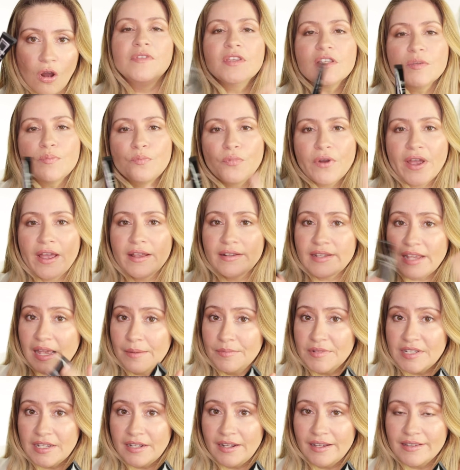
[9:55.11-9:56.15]
This brand,
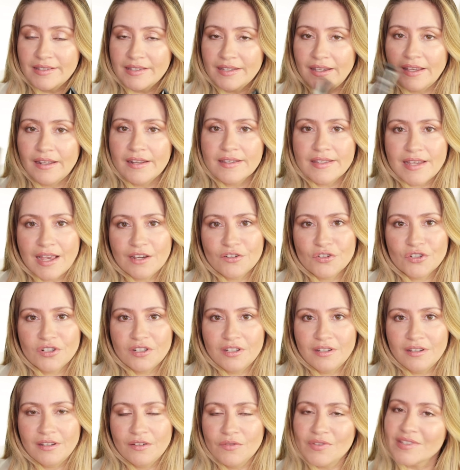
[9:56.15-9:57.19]
MDNA Skin,
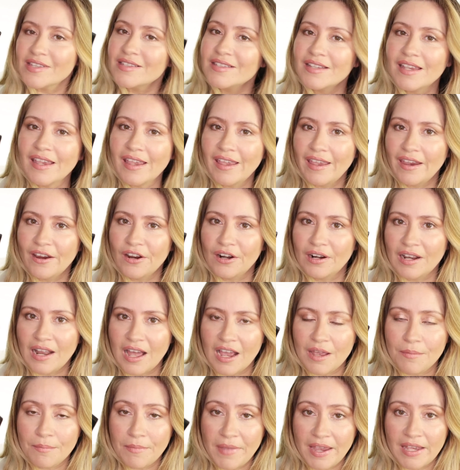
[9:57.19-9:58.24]
was a skincare
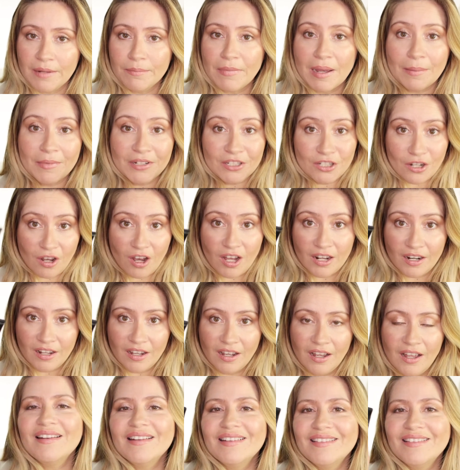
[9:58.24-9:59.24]
line made by Madonna.